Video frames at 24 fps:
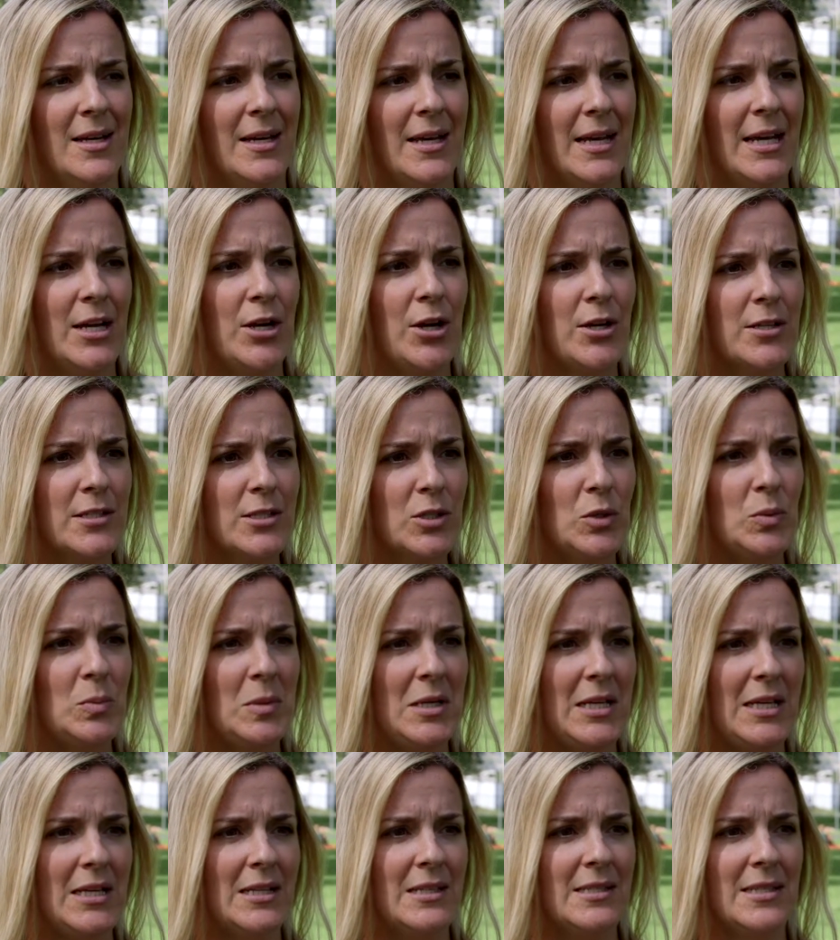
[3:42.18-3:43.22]
It also
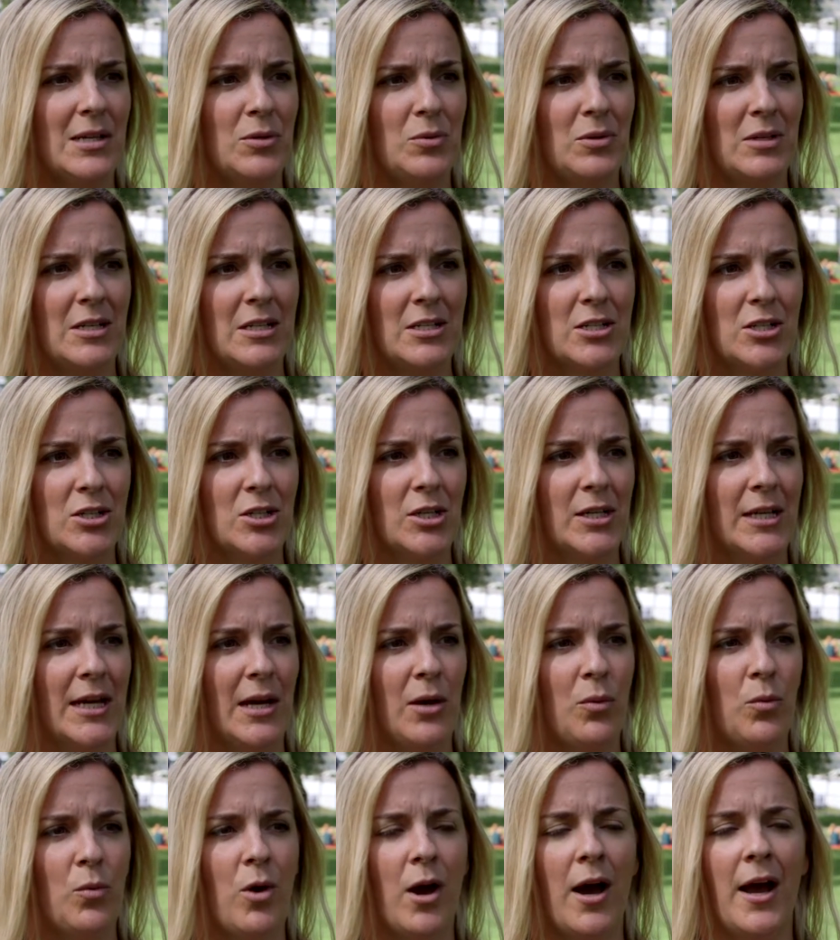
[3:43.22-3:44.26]
means that we need to look
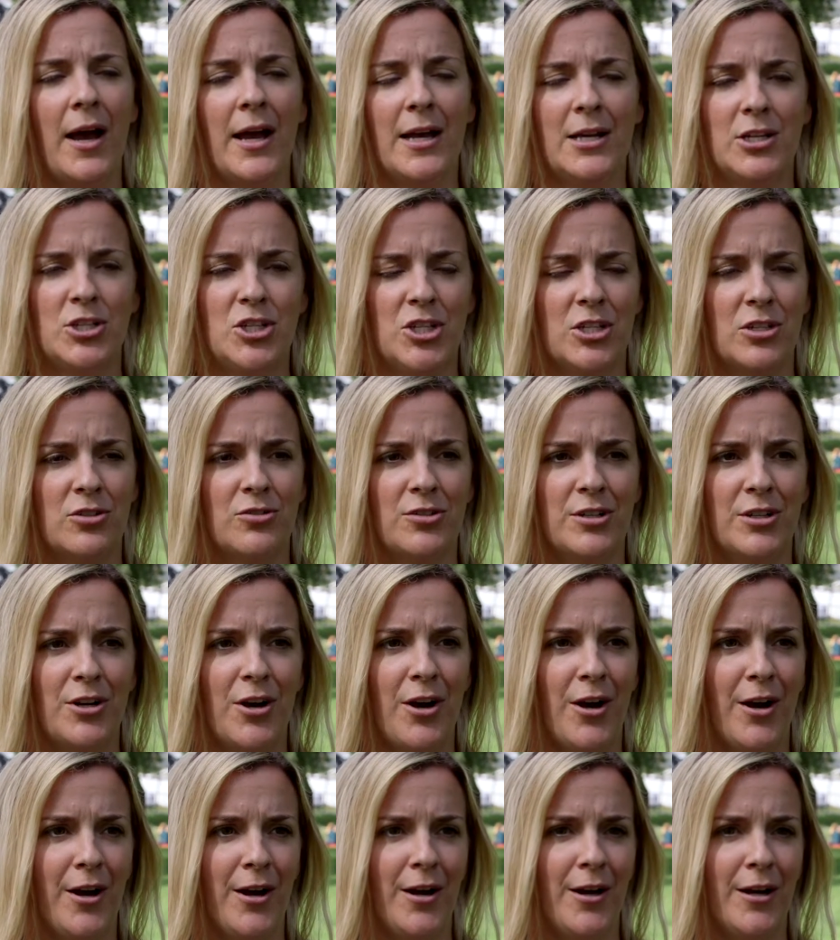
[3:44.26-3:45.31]
at why children
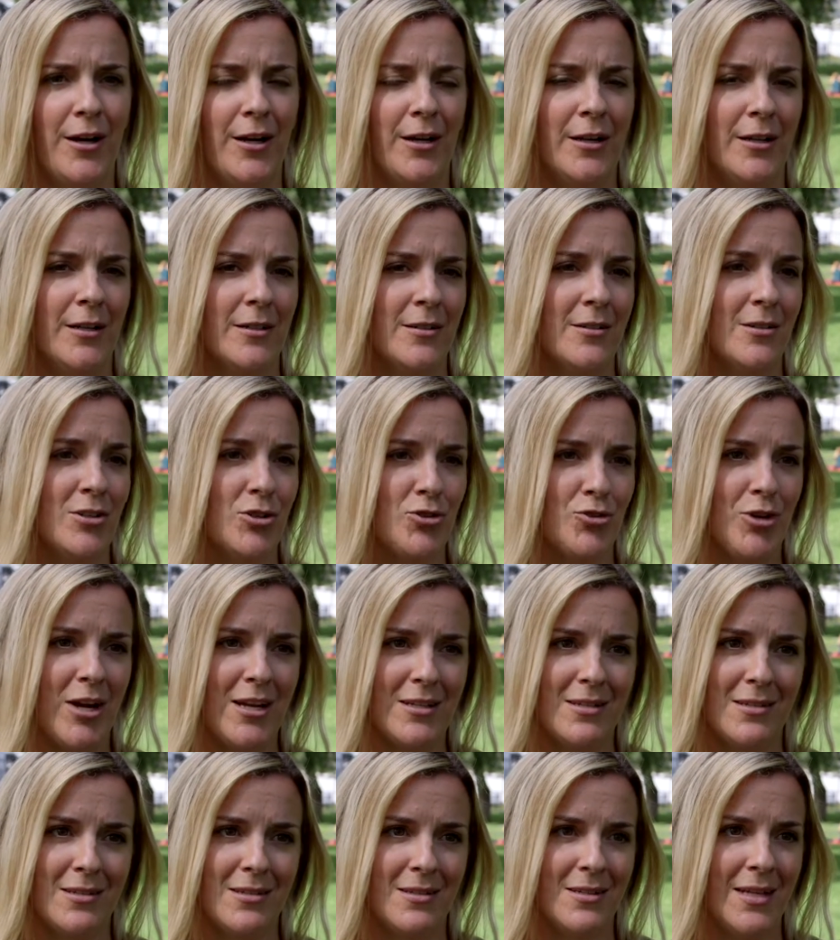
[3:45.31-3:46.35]
are
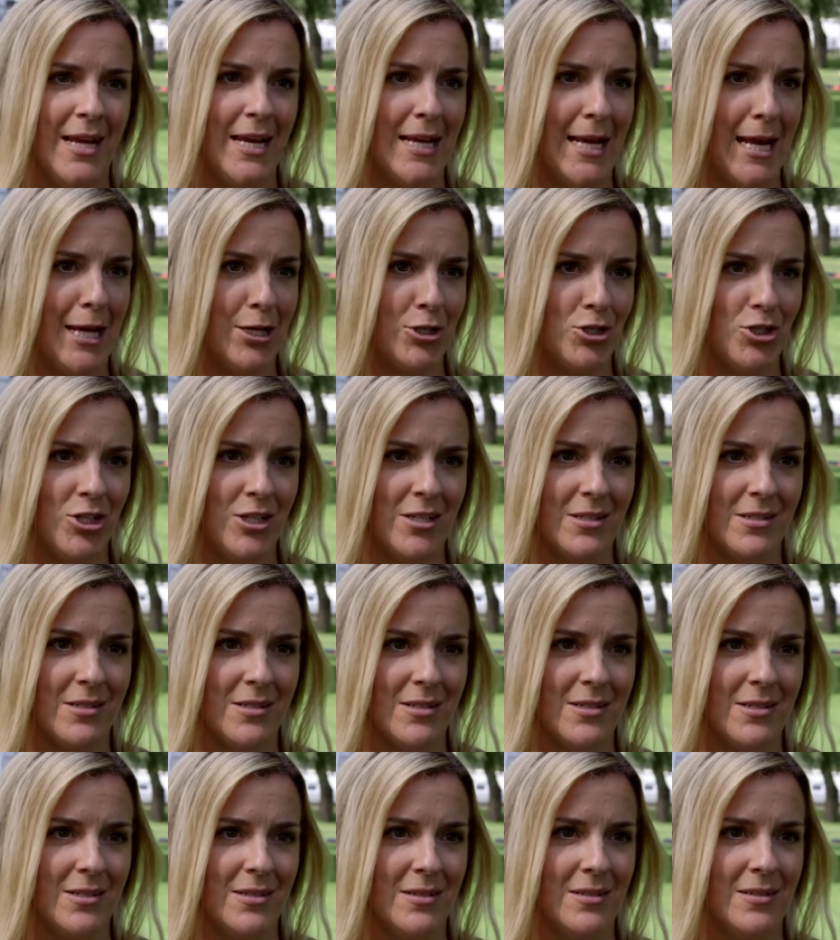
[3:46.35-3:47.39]
stressed and
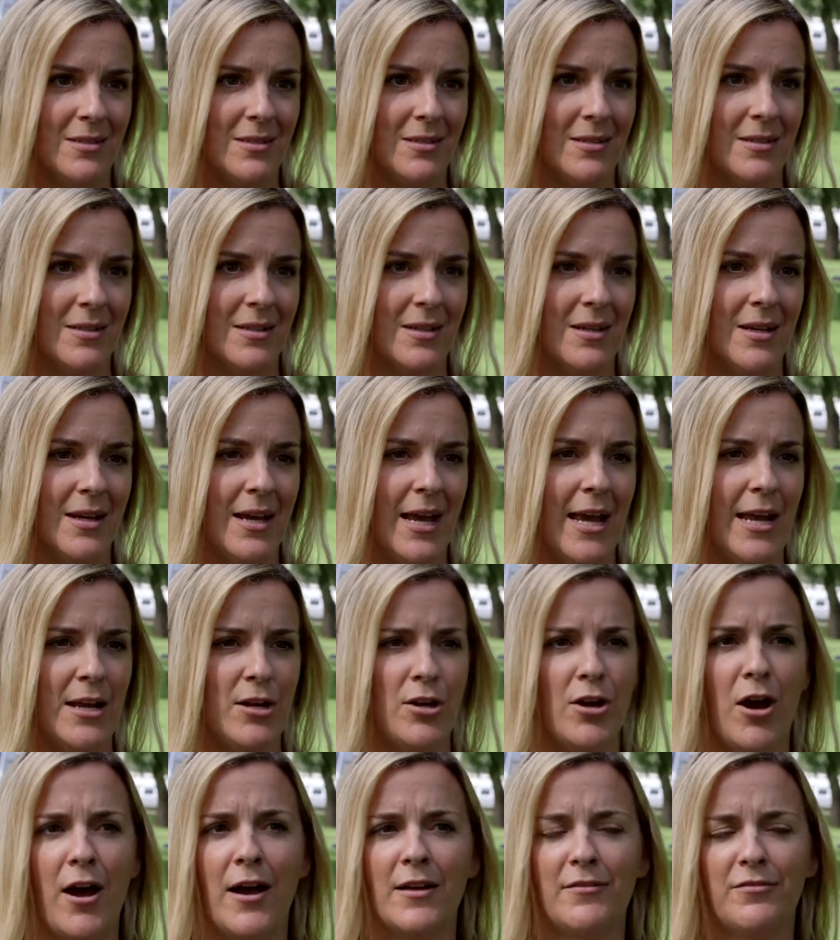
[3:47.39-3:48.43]
anxious
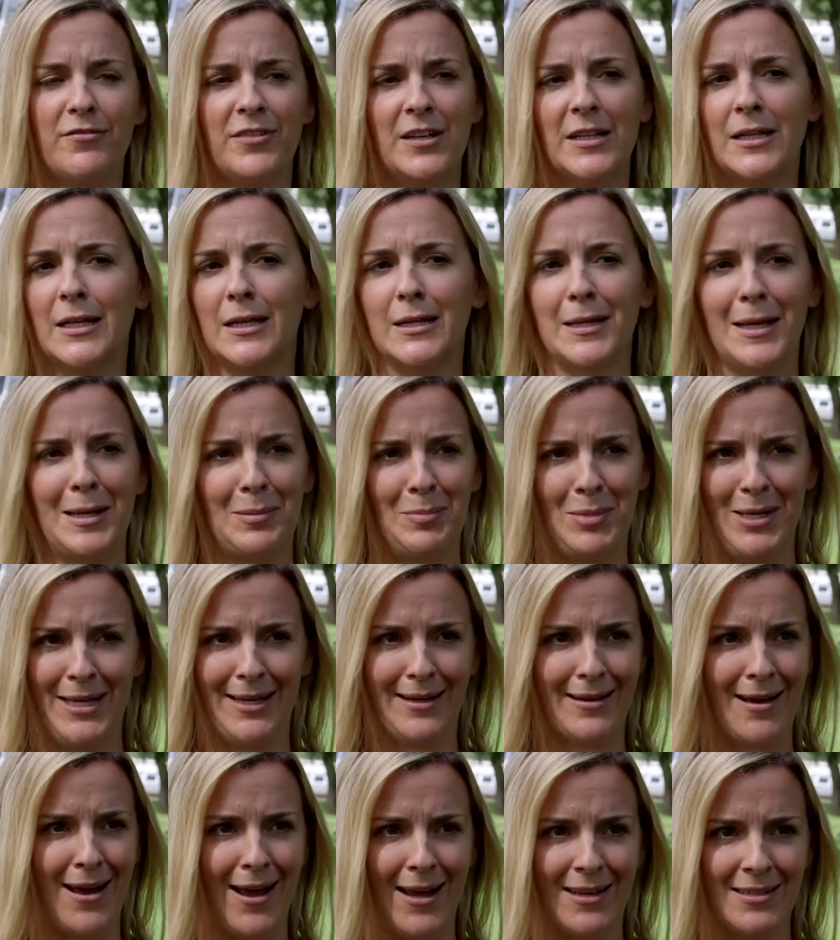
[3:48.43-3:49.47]
and not feeling like
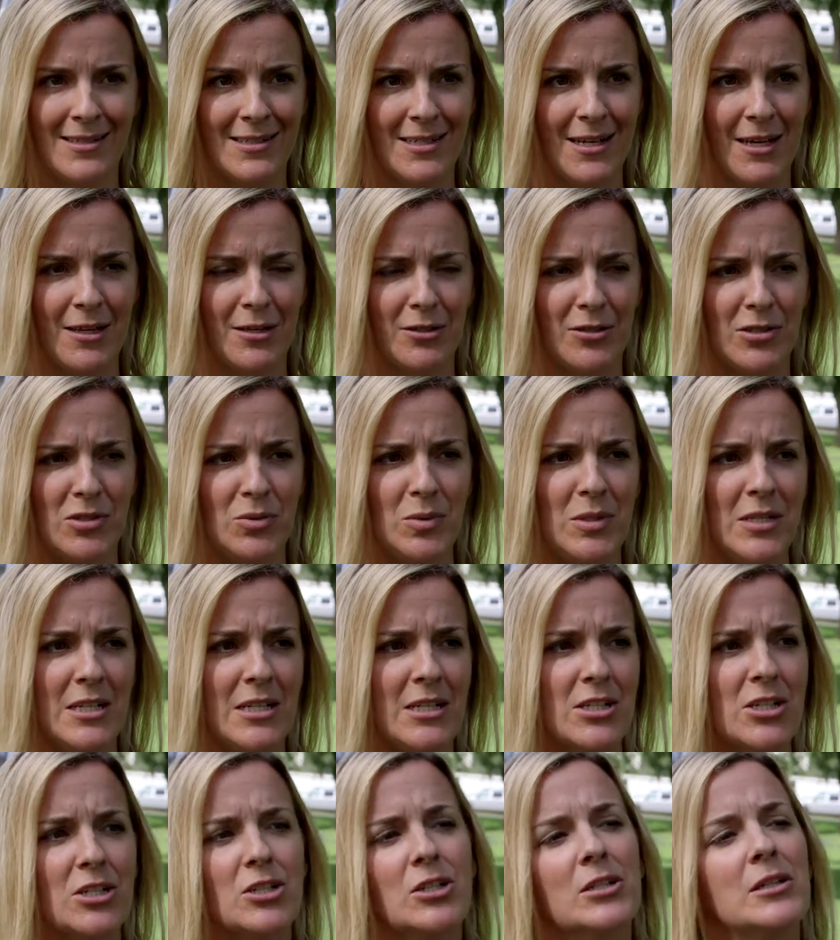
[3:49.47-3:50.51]
being kind to others. We
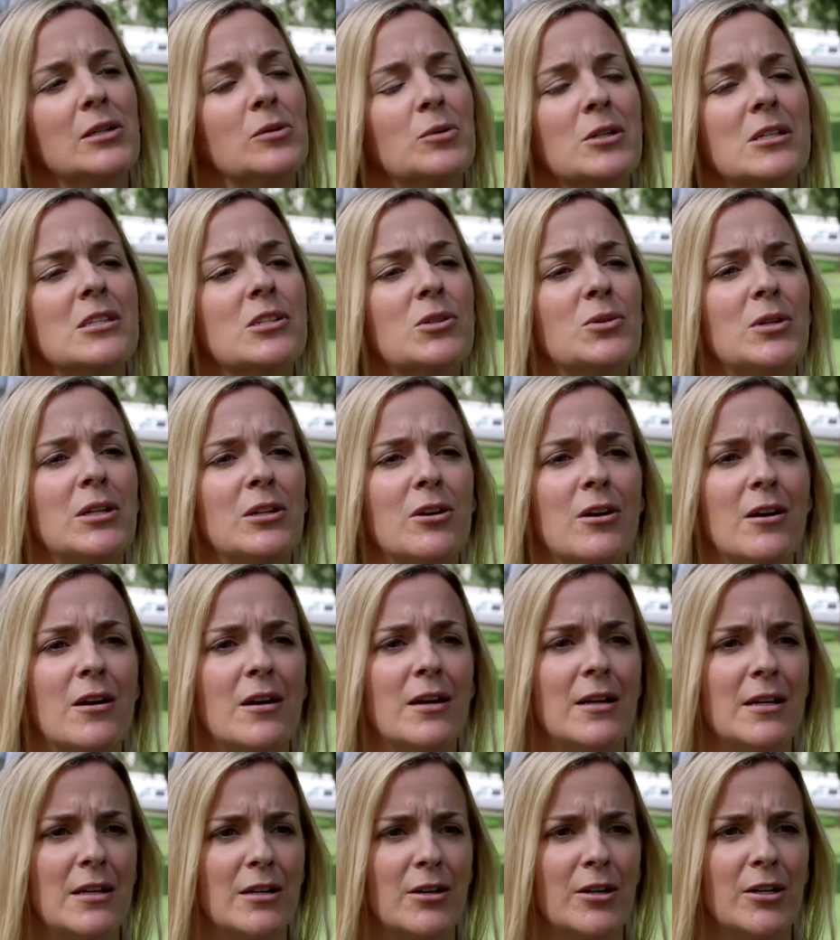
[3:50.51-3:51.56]
need to look at what's going
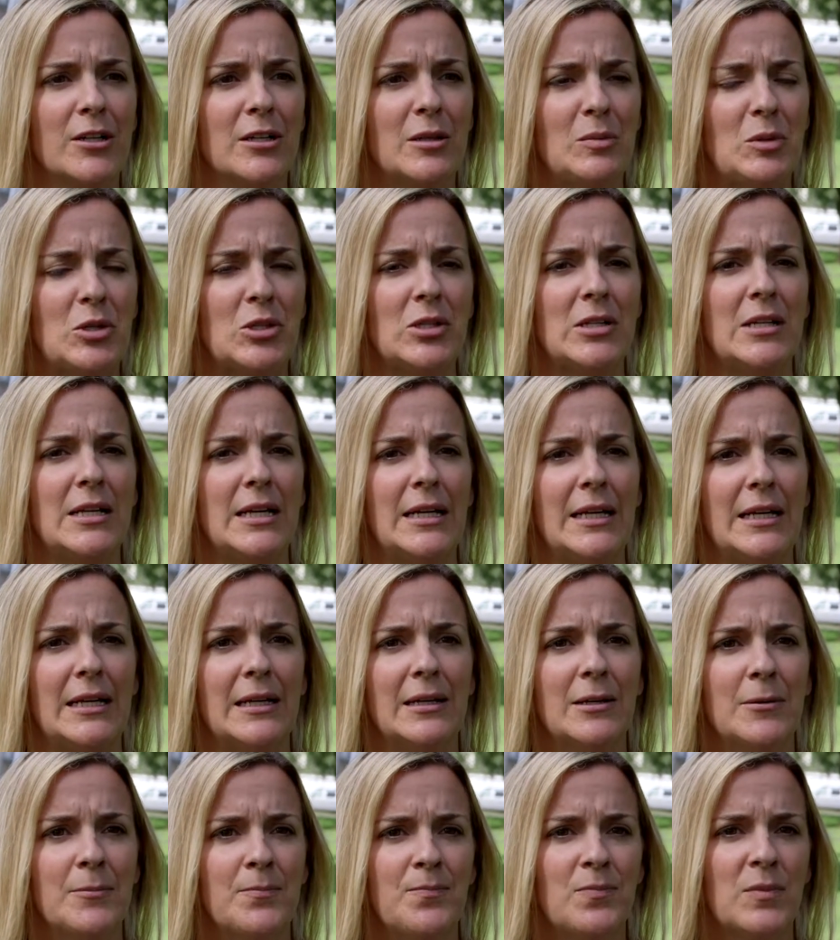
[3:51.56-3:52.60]
on in our
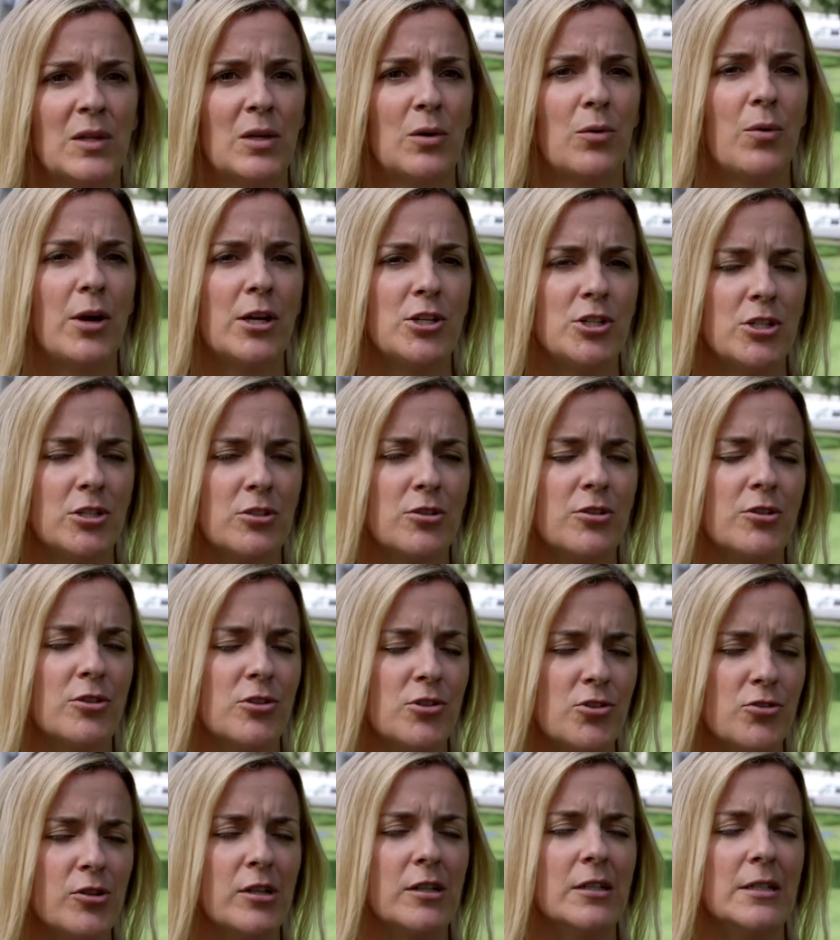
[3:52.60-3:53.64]
community, why children are
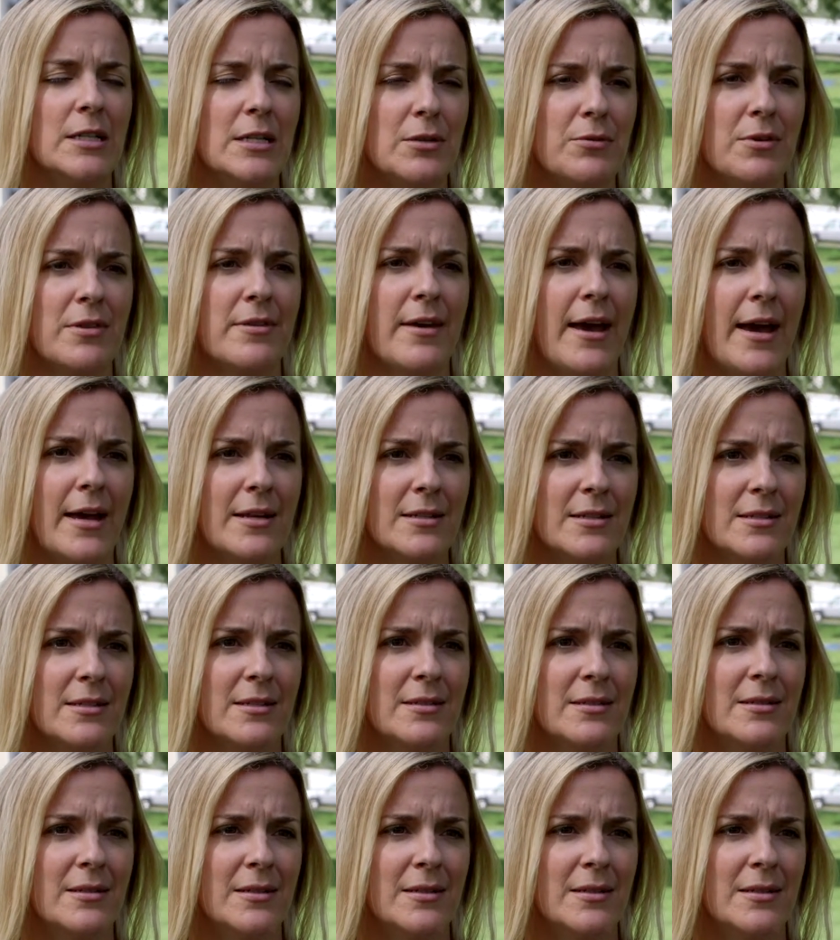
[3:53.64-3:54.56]
struggling with that.